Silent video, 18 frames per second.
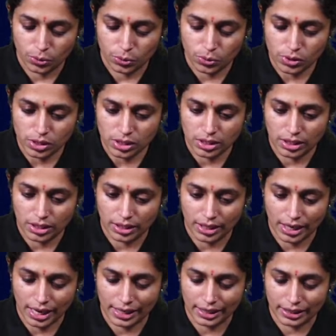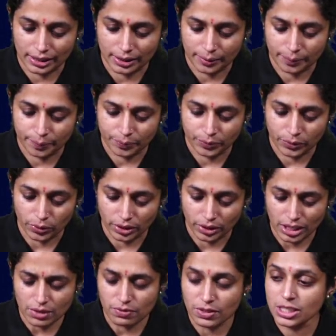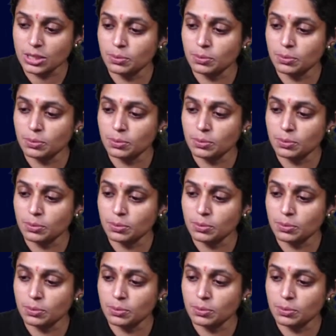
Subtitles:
Rule 9, okay,